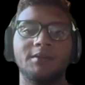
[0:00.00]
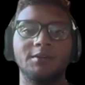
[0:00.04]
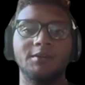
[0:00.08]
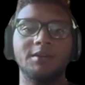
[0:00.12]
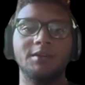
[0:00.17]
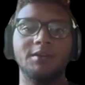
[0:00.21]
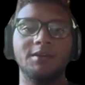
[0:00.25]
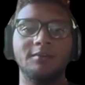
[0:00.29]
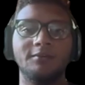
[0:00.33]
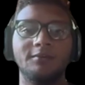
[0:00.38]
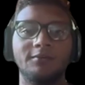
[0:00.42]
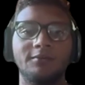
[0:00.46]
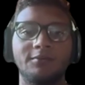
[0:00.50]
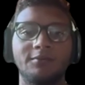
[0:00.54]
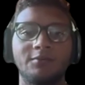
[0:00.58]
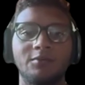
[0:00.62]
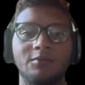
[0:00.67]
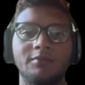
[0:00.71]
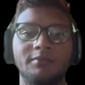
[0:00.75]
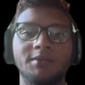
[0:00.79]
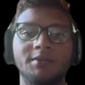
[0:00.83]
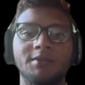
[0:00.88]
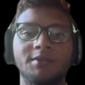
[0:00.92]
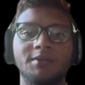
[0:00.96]
Looking
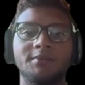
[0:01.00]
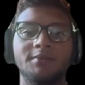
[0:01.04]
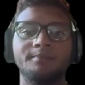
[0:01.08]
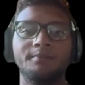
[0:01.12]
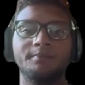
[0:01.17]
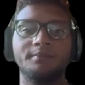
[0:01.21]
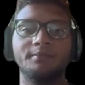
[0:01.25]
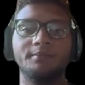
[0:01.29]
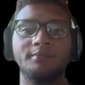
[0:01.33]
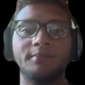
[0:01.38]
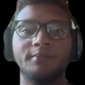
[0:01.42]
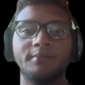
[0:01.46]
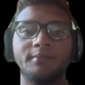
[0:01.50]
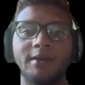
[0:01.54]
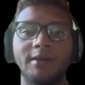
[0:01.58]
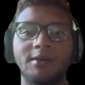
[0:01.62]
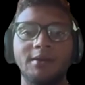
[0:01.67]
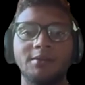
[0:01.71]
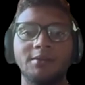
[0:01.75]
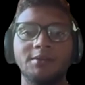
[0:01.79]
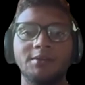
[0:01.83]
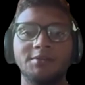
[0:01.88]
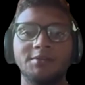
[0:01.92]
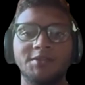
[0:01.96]
forward,
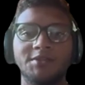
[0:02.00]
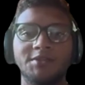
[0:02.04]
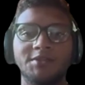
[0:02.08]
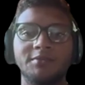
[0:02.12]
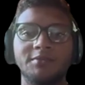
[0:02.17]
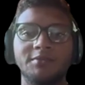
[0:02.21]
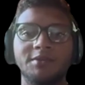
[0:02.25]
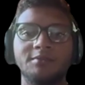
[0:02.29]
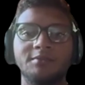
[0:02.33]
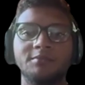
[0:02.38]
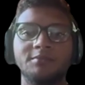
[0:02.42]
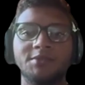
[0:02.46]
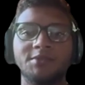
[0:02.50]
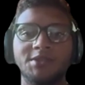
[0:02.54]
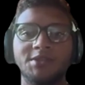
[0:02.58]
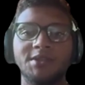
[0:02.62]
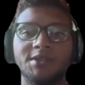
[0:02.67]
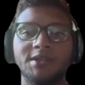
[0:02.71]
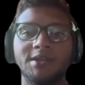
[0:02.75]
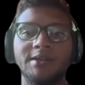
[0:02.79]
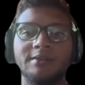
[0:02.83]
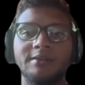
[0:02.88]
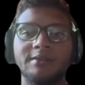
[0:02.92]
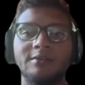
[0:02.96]
parallel string
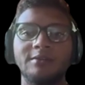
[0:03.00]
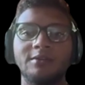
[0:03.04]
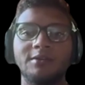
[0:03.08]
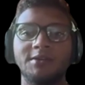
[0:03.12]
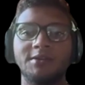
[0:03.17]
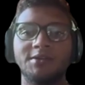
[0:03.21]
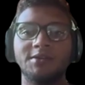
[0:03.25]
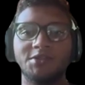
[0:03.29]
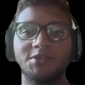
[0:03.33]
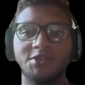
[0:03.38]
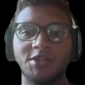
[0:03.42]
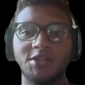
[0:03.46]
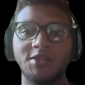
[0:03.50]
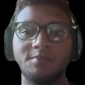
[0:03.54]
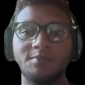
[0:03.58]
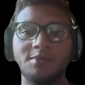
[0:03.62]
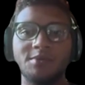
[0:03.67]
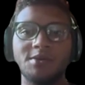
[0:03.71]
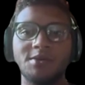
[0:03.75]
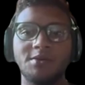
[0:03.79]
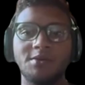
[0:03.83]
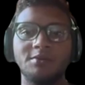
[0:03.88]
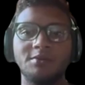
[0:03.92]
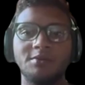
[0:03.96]
machine on
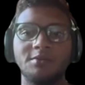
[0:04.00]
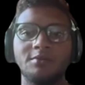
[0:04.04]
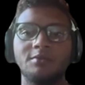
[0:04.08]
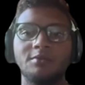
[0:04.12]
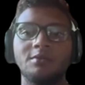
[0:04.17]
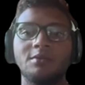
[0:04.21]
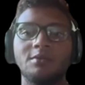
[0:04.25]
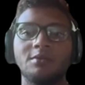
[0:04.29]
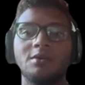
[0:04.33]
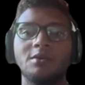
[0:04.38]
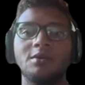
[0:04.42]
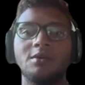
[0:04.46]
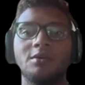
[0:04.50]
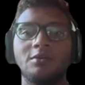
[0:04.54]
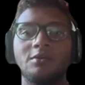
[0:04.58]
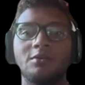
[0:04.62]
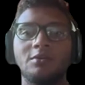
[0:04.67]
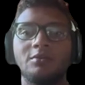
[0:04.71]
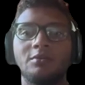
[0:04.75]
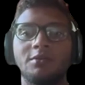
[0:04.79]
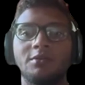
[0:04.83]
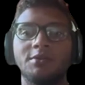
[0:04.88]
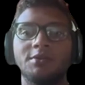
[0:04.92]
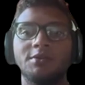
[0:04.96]
GPU
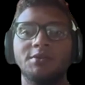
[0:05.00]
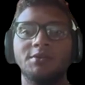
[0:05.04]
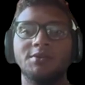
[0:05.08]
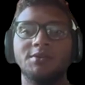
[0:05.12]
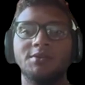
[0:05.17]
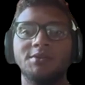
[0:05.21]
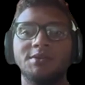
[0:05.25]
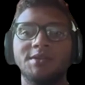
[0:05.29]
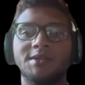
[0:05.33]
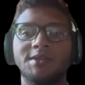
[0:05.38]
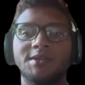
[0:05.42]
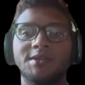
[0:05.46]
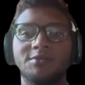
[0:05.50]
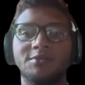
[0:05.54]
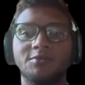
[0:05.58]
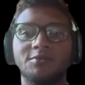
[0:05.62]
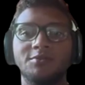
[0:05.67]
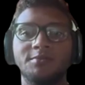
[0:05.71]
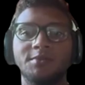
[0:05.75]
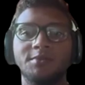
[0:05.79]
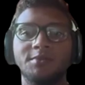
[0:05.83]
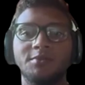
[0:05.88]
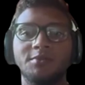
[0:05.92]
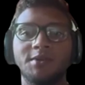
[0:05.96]
or
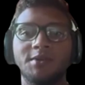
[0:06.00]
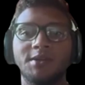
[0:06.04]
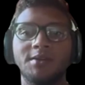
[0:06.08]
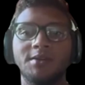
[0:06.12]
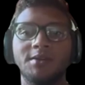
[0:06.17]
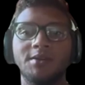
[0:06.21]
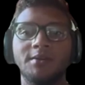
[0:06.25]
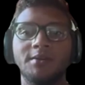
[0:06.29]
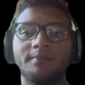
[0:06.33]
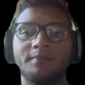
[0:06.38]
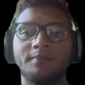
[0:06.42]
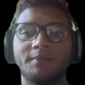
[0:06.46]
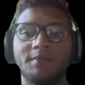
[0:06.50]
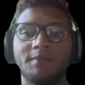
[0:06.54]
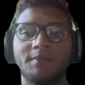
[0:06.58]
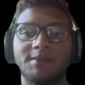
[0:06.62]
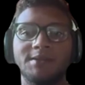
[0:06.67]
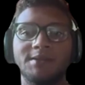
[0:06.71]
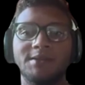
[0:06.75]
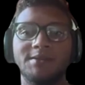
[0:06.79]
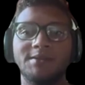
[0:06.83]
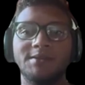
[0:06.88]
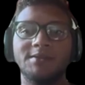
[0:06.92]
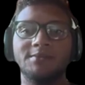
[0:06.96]
distributed
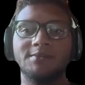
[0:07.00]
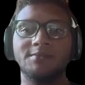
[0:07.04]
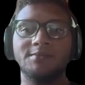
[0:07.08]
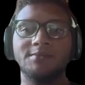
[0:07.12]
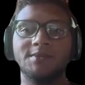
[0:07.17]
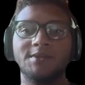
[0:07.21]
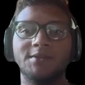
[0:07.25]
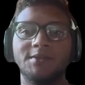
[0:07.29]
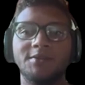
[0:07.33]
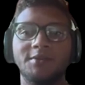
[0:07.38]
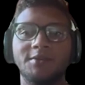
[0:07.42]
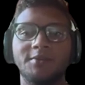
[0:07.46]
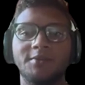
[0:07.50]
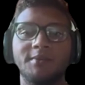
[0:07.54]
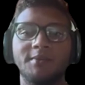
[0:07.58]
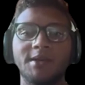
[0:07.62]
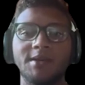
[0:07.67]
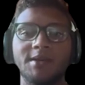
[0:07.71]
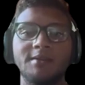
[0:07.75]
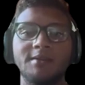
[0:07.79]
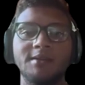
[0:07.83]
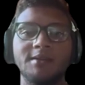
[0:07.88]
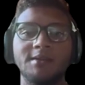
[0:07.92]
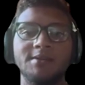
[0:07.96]
systems could
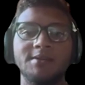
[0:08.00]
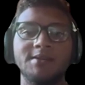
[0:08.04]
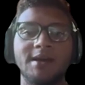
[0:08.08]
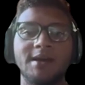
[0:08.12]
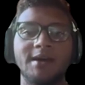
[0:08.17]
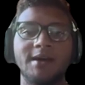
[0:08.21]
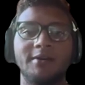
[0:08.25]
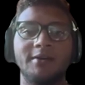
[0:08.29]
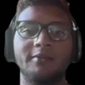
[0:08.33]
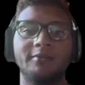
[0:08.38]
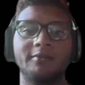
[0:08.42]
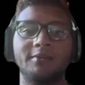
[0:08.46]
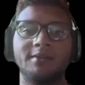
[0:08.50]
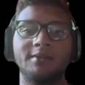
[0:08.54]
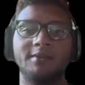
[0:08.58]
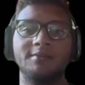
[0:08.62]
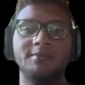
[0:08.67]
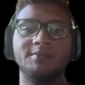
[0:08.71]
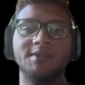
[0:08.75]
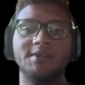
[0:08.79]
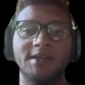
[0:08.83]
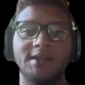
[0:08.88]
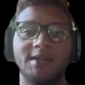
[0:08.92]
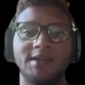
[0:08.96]
make these
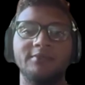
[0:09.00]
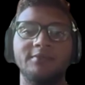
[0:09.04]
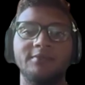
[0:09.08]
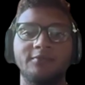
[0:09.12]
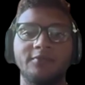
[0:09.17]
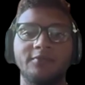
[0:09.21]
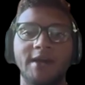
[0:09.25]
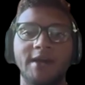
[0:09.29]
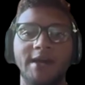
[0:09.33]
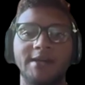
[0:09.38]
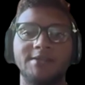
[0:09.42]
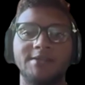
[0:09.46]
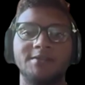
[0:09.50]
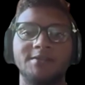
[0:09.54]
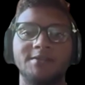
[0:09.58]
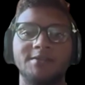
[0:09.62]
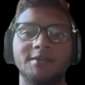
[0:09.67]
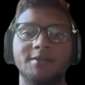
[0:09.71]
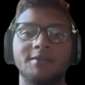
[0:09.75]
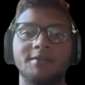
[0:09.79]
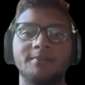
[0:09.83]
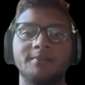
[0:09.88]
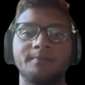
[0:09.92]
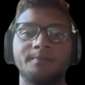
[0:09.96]
algorithms even
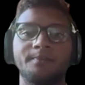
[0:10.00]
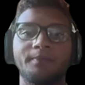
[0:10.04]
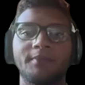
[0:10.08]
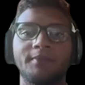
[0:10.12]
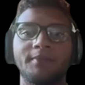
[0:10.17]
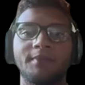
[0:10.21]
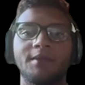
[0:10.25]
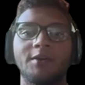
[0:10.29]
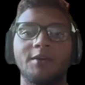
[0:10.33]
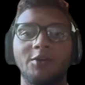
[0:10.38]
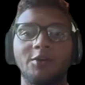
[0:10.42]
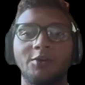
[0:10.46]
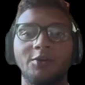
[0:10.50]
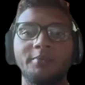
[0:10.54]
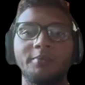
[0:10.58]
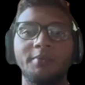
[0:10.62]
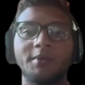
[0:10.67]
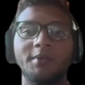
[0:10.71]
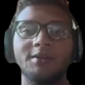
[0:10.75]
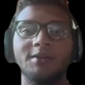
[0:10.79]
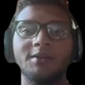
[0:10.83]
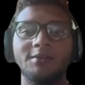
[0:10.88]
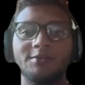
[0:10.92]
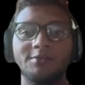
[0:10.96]
faster,
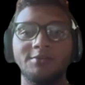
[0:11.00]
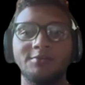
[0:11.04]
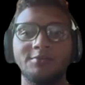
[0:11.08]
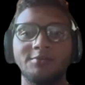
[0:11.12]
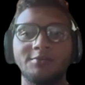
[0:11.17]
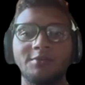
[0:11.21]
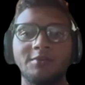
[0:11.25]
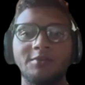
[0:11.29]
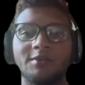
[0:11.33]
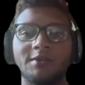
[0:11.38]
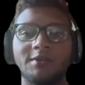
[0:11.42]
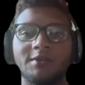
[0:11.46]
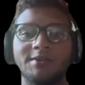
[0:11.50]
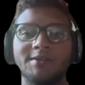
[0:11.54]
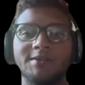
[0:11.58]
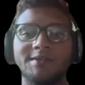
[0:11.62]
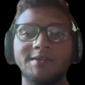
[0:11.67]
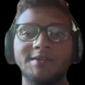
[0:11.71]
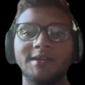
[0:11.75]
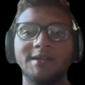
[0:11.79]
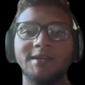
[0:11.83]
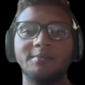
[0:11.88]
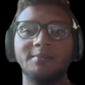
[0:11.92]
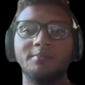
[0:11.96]
opening new
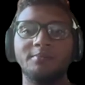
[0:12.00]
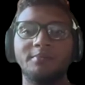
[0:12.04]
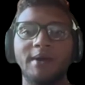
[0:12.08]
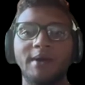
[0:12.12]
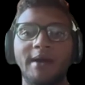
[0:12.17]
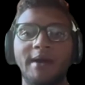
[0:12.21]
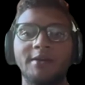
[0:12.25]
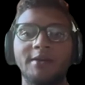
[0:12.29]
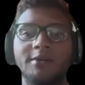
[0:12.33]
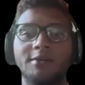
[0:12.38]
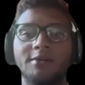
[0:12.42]
doors in